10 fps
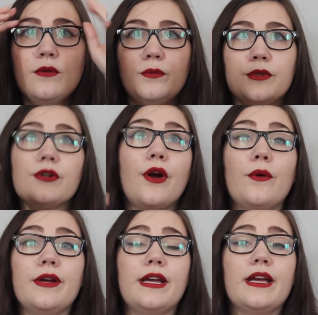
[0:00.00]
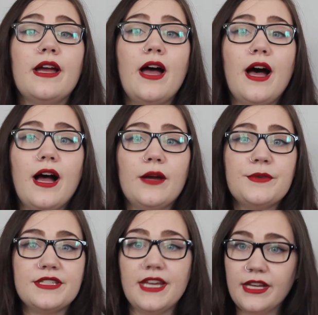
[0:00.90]
when we were going, I
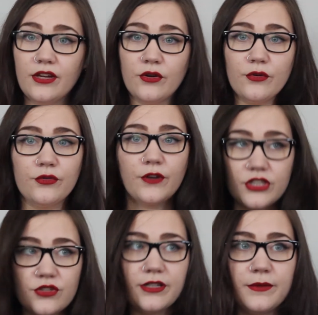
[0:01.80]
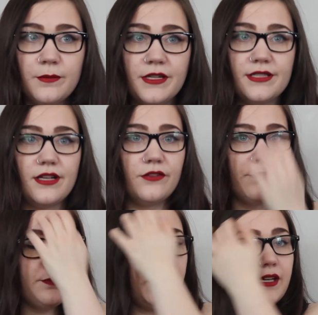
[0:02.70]
was getting frustrated with
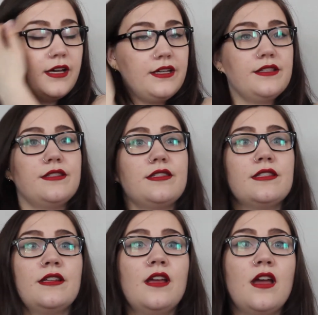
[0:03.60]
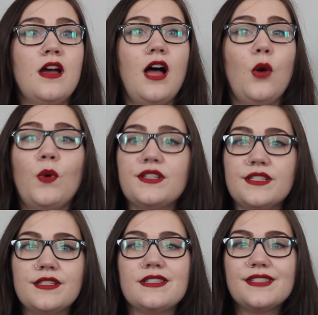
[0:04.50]
myself because I
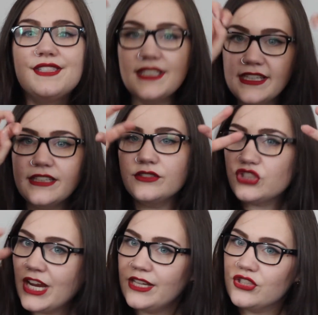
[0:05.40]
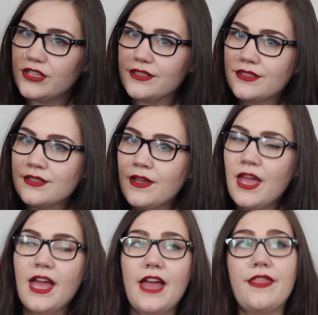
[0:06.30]
wasn't seeing changes.
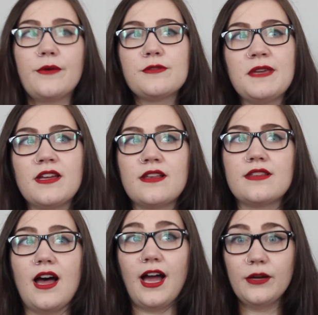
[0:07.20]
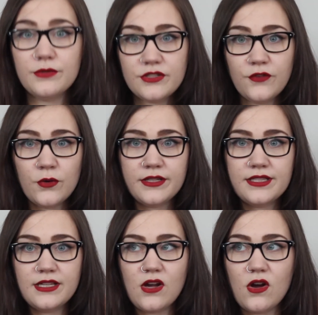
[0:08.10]
And that was because I was
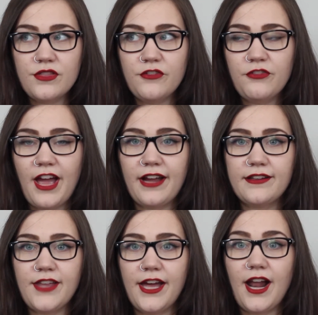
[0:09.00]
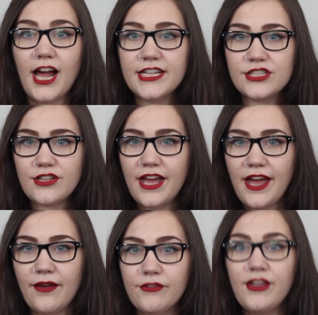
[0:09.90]
focusing on the fact that I still
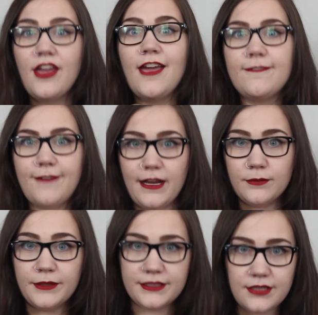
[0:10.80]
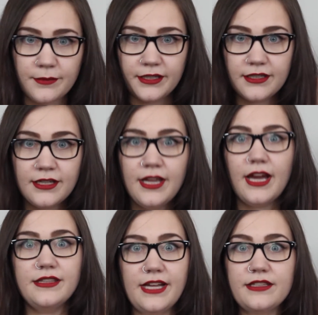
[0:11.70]
have fat on my stomach.
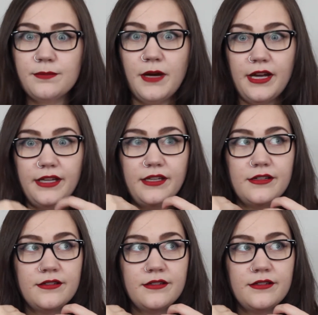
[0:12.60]
And that's my